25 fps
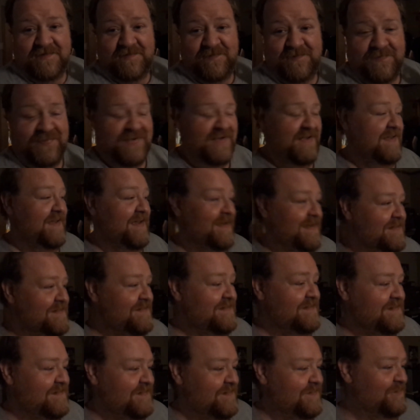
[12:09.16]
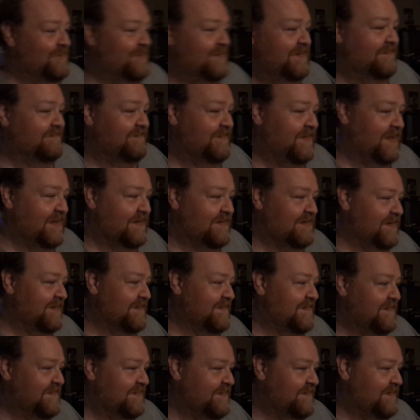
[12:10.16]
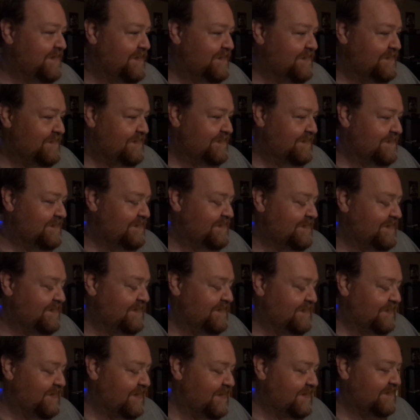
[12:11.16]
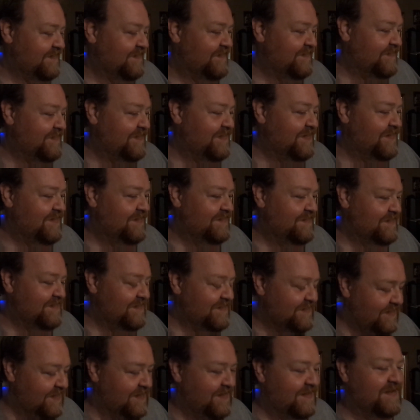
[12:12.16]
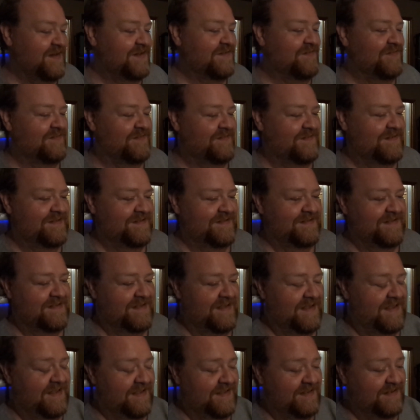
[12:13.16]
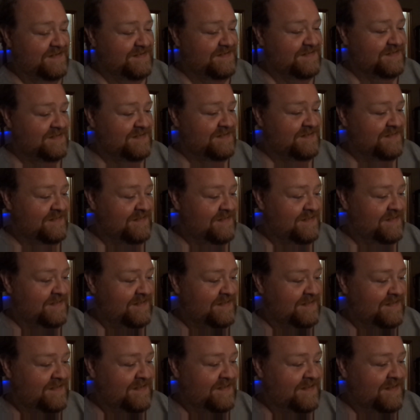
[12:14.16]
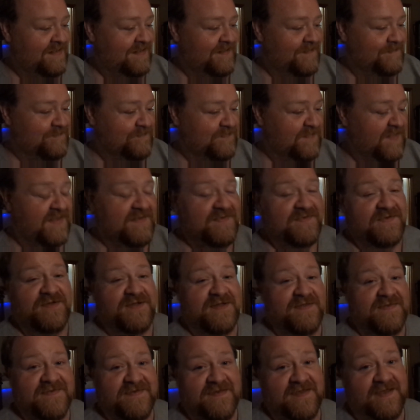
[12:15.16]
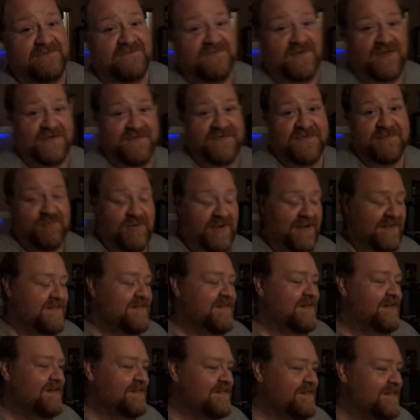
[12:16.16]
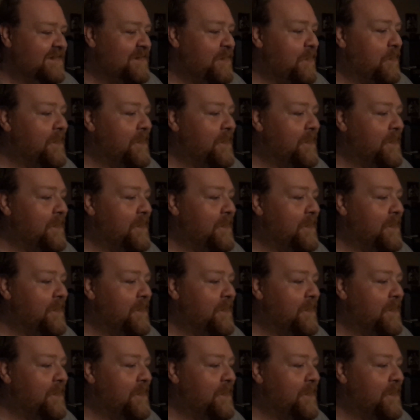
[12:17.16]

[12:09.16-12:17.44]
but yeah, we've got lots, lots done, and as you can see, I've lost brain cells.